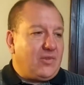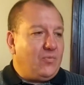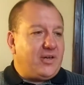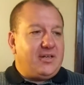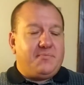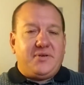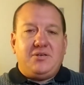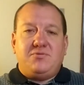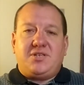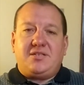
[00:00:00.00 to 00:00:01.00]
We're going to be
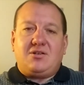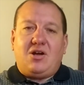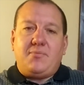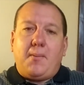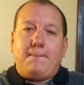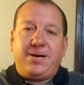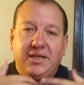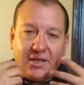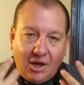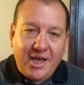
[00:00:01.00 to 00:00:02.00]
using time
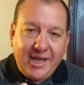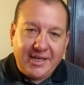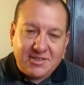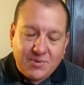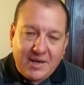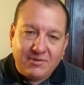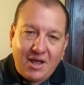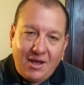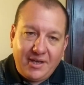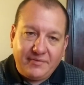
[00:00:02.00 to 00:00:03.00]
applying it to our
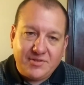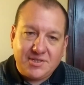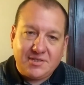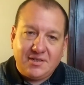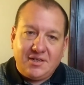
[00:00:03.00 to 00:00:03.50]
lives